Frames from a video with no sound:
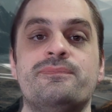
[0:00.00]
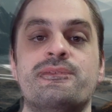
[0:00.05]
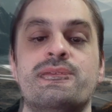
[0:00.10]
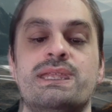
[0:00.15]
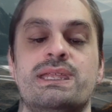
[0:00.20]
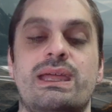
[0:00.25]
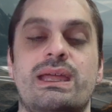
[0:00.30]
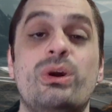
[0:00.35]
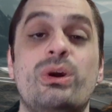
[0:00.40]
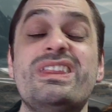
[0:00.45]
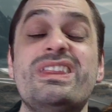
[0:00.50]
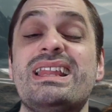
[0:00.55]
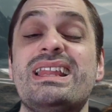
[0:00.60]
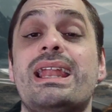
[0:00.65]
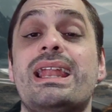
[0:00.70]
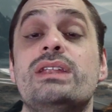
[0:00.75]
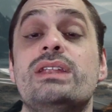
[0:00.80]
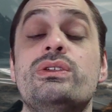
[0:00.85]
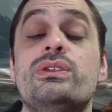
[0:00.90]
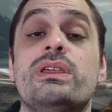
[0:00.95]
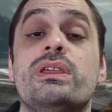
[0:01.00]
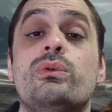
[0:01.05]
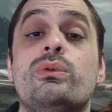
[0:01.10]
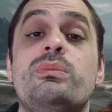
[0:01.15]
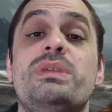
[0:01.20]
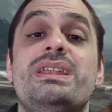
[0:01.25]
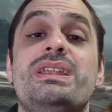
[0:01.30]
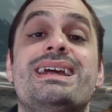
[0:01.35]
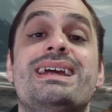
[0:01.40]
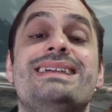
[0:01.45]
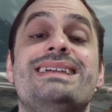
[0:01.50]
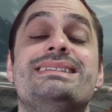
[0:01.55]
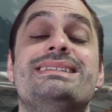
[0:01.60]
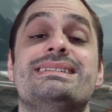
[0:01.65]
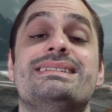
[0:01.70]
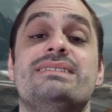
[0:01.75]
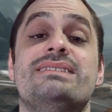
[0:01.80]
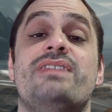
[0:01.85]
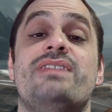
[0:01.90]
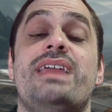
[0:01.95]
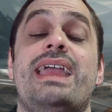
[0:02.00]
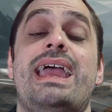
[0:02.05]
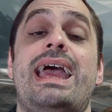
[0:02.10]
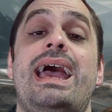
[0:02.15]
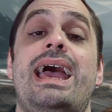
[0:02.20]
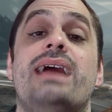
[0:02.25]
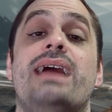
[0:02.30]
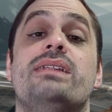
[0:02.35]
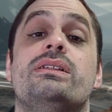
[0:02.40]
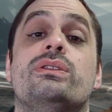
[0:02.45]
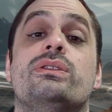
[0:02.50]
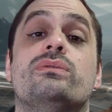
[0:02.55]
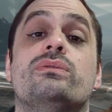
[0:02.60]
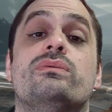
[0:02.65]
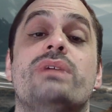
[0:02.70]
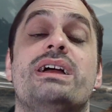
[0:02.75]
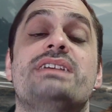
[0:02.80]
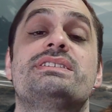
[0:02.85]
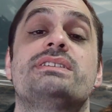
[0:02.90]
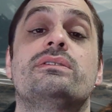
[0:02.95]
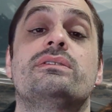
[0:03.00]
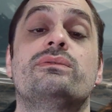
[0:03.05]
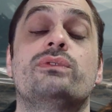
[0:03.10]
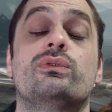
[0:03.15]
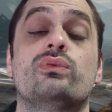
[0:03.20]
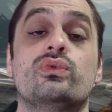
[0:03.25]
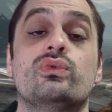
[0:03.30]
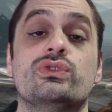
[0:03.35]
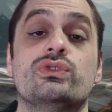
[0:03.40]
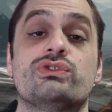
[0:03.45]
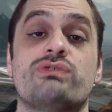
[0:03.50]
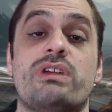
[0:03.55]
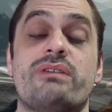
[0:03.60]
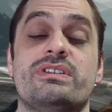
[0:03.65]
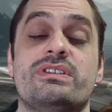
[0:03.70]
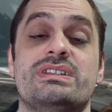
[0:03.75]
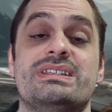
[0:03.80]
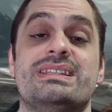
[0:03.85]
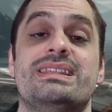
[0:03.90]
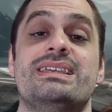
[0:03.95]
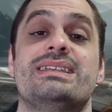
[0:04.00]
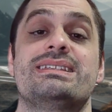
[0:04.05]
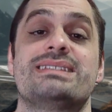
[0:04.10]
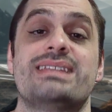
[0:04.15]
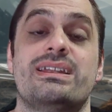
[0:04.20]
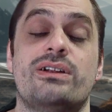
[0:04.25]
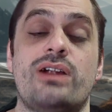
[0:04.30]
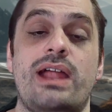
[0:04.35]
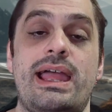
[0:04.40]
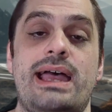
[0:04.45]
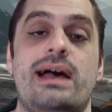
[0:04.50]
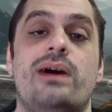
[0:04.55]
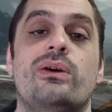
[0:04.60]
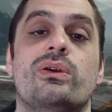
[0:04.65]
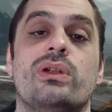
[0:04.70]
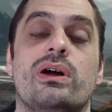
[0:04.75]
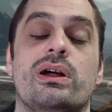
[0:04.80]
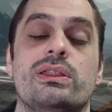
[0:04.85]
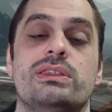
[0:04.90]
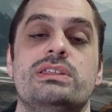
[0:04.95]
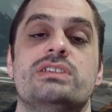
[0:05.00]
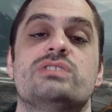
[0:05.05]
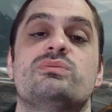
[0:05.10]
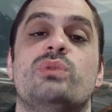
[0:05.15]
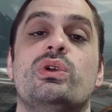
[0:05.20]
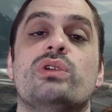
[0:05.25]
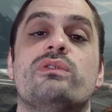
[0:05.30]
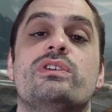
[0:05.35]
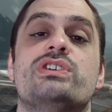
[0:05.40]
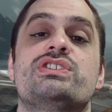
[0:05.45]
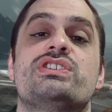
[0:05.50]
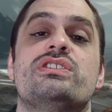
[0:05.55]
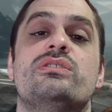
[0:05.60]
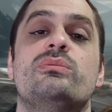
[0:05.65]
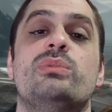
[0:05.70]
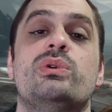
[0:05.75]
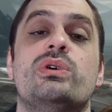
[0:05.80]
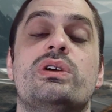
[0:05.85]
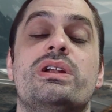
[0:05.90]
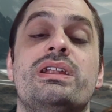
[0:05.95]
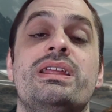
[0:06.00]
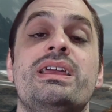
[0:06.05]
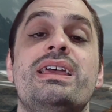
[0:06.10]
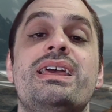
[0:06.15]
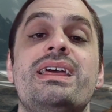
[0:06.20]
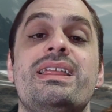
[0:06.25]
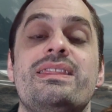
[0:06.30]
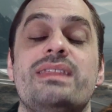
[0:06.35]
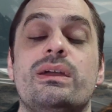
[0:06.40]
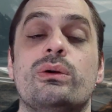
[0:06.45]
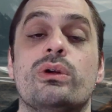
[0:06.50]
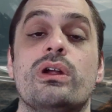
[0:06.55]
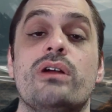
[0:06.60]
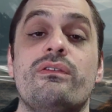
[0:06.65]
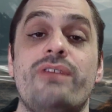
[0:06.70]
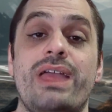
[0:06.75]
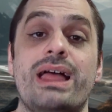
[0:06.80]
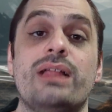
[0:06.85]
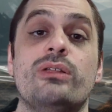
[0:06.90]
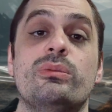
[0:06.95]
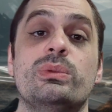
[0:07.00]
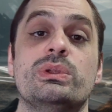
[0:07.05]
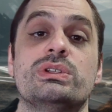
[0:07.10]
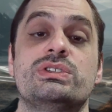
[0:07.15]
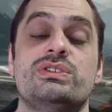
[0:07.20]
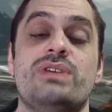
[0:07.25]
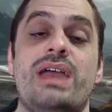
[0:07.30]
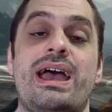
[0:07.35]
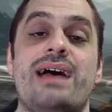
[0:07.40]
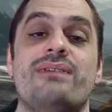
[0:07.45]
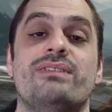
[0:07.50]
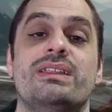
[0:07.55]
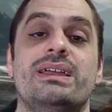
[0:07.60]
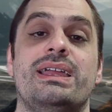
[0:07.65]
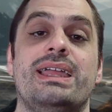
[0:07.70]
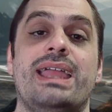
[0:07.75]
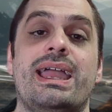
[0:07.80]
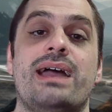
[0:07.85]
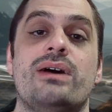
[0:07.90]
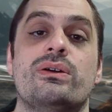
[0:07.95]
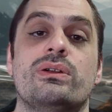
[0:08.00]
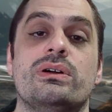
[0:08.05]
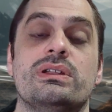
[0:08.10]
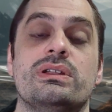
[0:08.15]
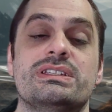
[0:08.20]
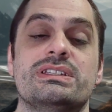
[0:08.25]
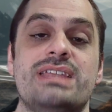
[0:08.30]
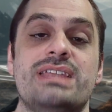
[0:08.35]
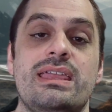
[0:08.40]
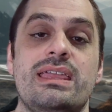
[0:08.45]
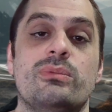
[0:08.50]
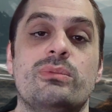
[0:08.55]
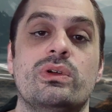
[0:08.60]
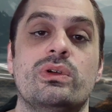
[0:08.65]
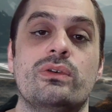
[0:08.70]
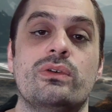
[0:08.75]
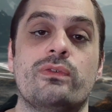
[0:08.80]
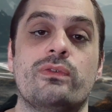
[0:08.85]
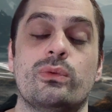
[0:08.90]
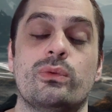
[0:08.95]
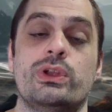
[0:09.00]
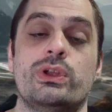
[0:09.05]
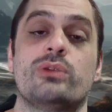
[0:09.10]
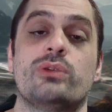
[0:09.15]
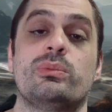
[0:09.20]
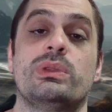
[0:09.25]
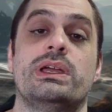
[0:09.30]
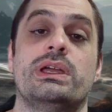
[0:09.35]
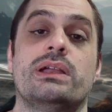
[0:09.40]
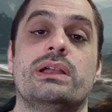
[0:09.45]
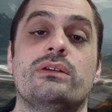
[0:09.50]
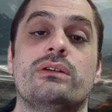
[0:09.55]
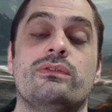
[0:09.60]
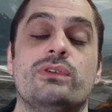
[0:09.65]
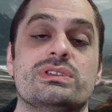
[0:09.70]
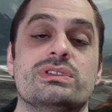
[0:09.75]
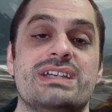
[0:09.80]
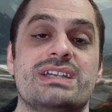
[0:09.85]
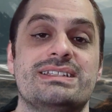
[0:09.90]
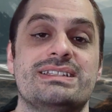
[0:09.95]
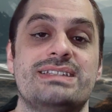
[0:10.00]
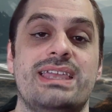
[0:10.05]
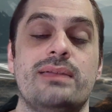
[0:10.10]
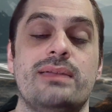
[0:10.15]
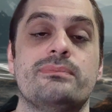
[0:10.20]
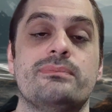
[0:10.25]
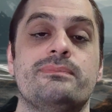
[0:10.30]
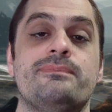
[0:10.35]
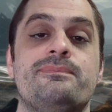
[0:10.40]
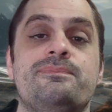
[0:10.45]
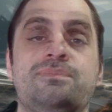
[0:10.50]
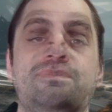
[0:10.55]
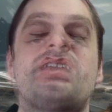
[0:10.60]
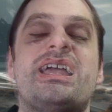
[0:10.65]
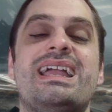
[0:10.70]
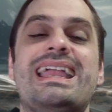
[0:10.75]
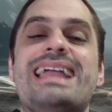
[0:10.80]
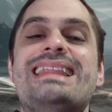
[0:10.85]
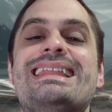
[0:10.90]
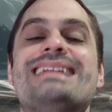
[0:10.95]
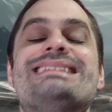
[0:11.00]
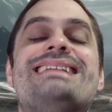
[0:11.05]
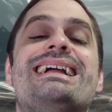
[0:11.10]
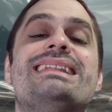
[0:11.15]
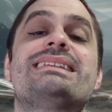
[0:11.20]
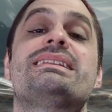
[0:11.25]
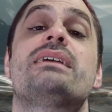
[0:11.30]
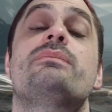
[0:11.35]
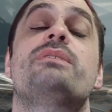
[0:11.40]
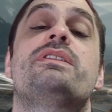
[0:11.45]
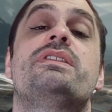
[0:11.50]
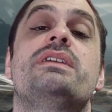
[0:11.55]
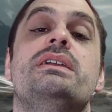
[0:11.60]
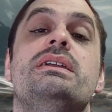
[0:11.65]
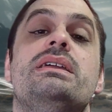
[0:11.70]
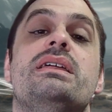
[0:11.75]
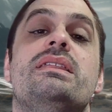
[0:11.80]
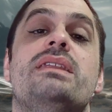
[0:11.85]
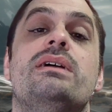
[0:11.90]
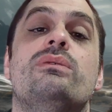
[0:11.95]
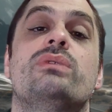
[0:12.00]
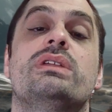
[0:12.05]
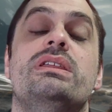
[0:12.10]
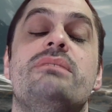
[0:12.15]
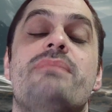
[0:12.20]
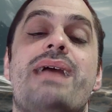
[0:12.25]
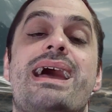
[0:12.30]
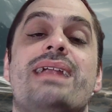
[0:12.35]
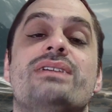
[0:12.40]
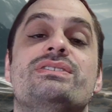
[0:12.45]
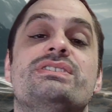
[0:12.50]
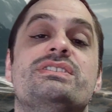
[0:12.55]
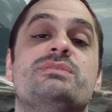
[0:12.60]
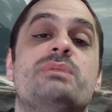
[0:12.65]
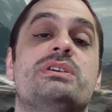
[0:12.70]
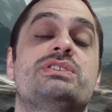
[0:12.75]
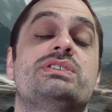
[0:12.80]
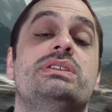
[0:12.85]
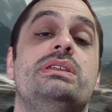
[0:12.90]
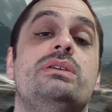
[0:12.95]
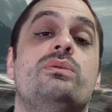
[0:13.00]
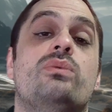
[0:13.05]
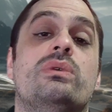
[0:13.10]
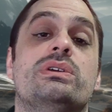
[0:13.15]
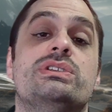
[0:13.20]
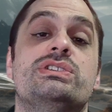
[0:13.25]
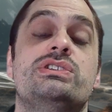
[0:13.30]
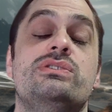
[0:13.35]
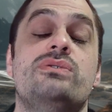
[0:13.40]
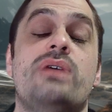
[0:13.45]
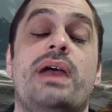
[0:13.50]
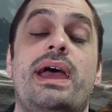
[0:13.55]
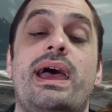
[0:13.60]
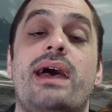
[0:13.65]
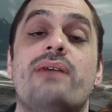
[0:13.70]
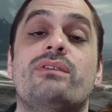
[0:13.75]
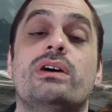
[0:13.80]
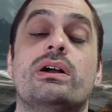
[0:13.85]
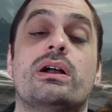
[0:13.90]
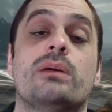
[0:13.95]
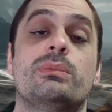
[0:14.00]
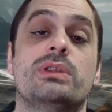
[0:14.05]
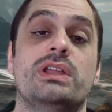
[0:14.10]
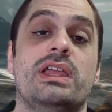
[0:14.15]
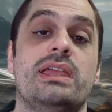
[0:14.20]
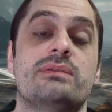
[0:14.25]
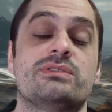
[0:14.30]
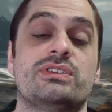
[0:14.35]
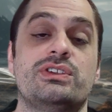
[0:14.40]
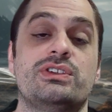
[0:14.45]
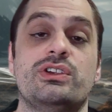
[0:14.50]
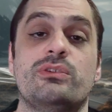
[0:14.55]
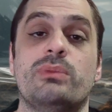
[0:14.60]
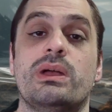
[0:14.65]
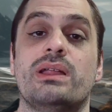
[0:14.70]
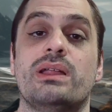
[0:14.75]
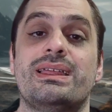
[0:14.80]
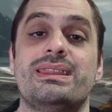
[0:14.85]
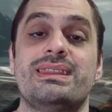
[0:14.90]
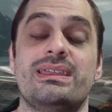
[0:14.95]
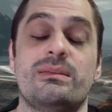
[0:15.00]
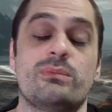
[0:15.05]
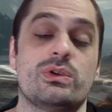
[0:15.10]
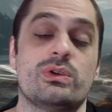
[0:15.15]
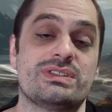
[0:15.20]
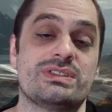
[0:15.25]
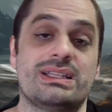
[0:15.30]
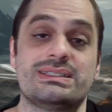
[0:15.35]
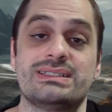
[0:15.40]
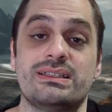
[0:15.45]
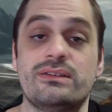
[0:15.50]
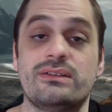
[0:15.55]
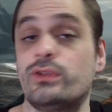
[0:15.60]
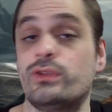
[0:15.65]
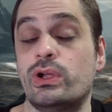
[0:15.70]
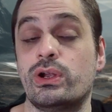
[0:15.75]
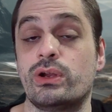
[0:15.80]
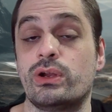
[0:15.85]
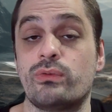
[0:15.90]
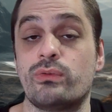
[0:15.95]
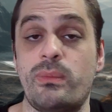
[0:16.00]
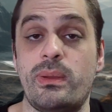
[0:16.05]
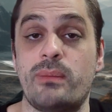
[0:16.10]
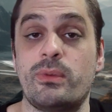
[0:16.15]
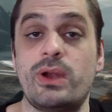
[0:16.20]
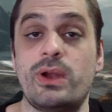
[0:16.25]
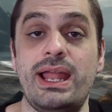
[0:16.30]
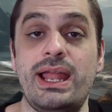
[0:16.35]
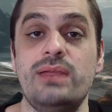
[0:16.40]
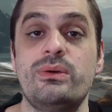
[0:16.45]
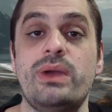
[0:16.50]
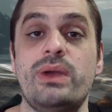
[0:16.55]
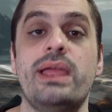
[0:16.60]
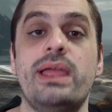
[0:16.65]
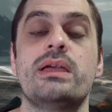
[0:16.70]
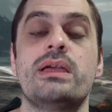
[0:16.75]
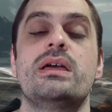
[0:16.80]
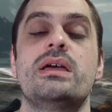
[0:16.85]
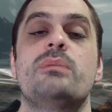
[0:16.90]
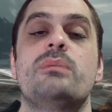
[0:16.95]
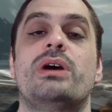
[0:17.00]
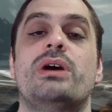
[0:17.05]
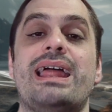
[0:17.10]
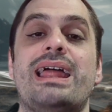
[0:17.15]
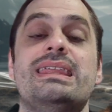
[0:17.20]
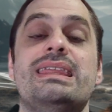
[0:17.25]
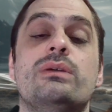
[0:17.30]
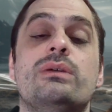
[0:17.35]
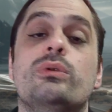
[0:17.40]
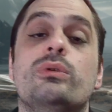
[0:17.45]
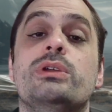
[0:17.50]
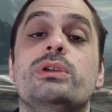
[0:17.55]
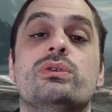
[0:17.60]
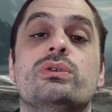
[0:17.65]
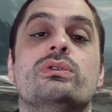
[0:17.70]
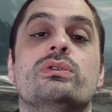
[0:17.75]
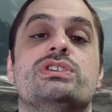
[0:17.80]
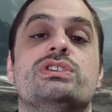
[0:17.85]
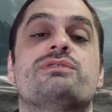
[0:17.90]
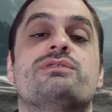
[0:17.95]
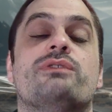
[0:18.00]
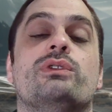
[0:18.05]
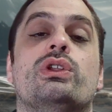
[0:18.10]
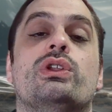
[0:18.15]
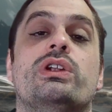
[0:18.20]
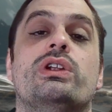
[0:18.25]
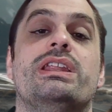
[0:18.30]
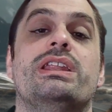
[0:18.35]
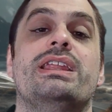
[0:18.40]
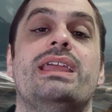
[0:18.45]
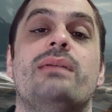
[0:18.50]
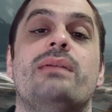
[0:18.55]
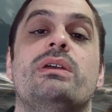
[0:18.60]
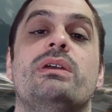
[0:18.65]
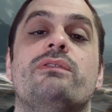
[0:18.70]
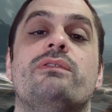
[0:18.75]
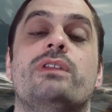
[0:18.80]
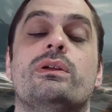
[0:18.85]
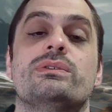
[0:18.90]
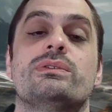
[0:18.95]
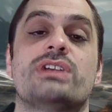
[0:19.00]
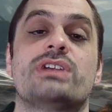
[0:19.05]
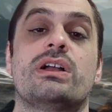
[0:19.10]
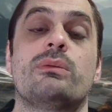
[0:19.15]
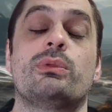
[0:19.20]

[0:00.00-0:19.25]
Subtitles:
Now, one thing that I do think would be nice is if they had the rest of the rules reference things that are out on the smaller version of the board that were available to have laying out on the table for when you're playing a full-size game. Again, that's not the type of thing that really matters, especially once you have a couple of games under your belt. I think most of that stuff you're going to remember anyway, but I think it would be cool just for learning the game if there was a couple